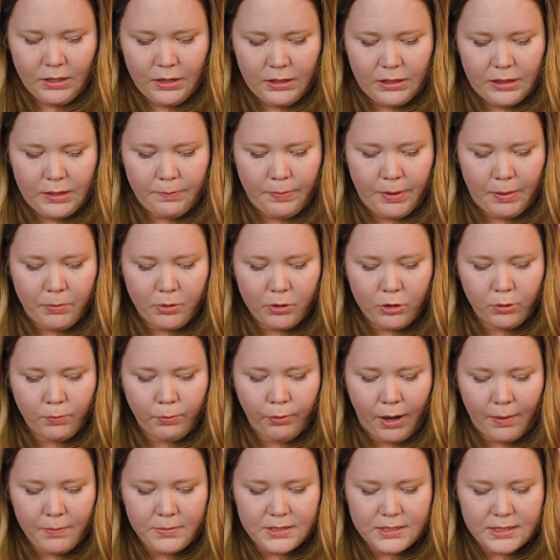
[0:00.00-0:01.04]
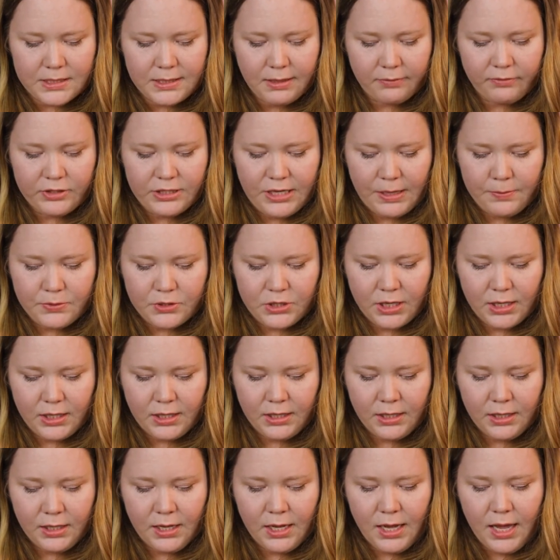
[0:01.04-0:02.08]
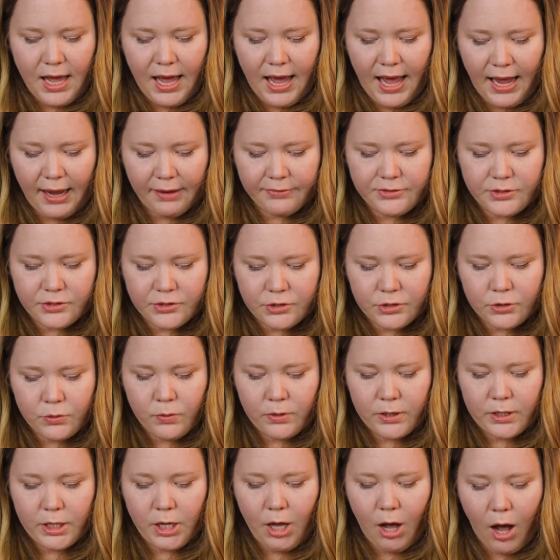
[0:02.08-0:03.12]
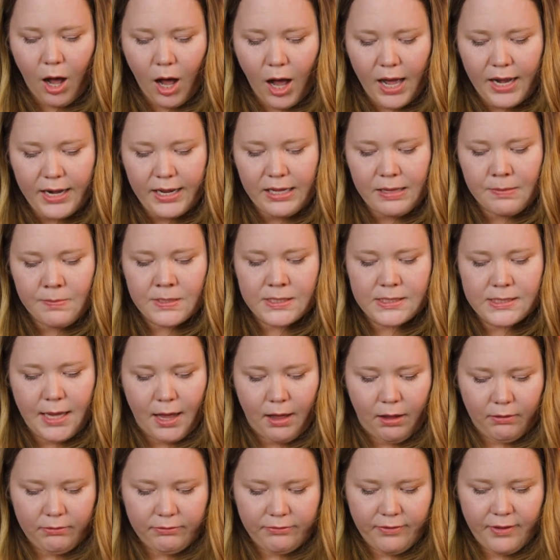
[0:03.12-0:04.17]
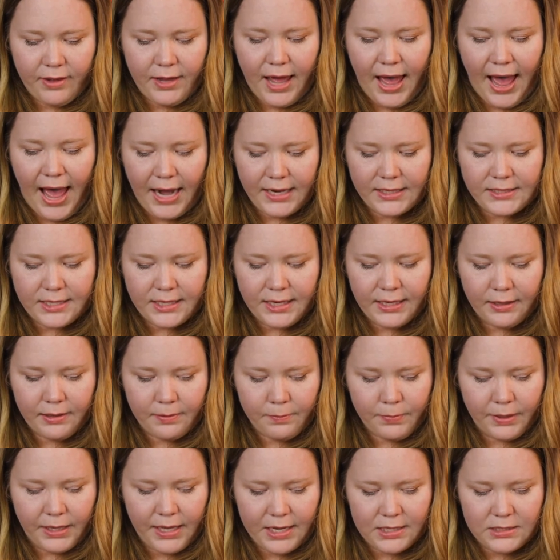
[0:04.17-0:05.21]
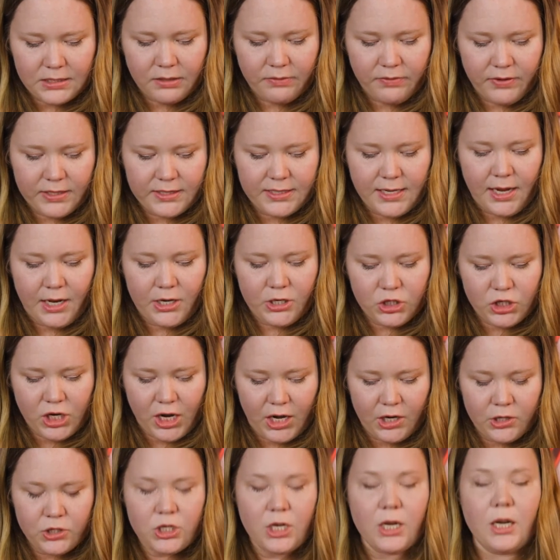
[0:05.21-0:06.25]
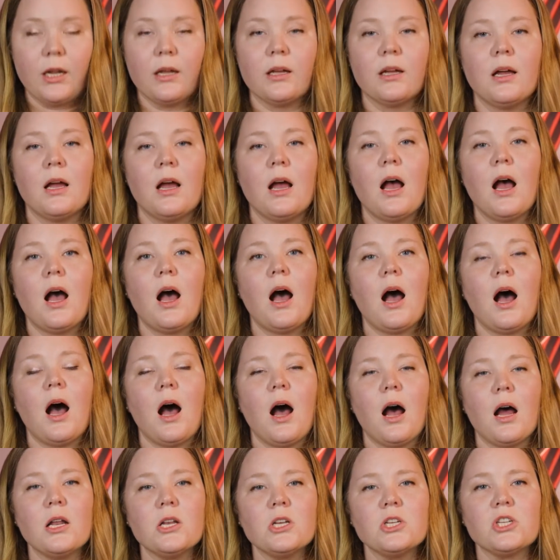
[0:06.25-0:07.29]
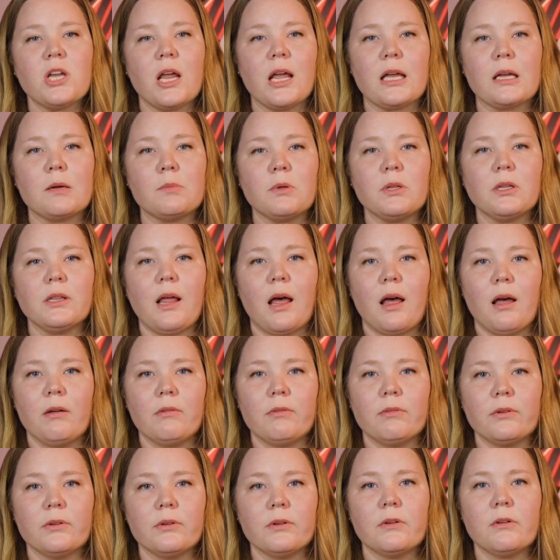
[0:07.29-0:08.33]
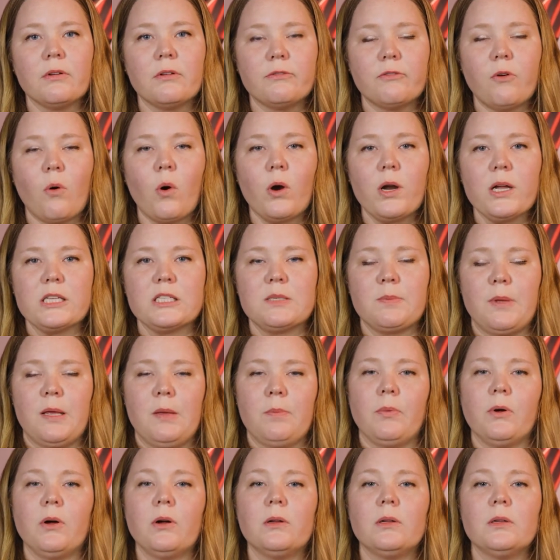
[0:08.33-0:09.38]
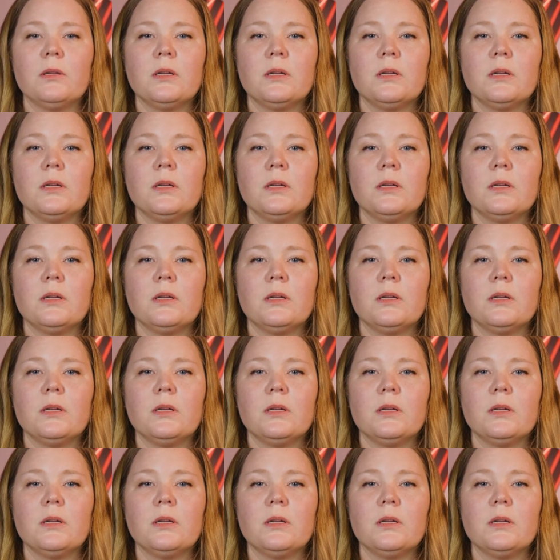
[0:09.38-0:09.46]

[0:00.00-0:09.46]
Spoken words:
The biblical promises of redemption have to do with God himself acting because of his unchanging, unshakable love for his people.